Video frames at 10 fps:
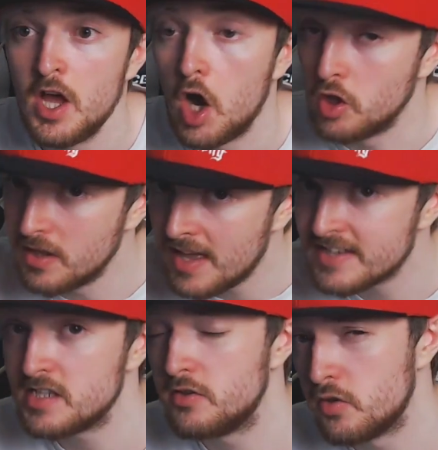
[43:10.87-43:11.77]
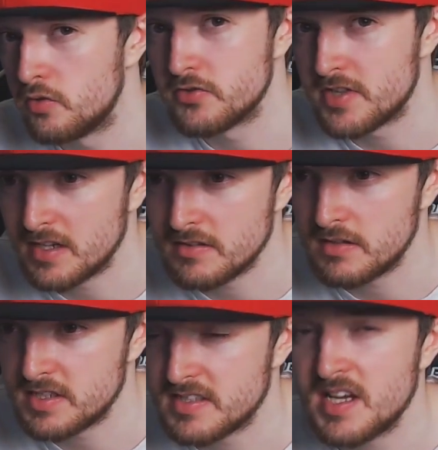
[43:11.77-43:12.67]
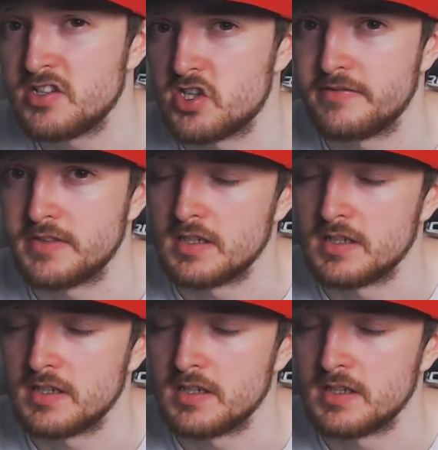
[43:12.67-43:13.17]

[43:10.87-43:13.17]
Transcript: unless he knows that he's a Titan Shifter.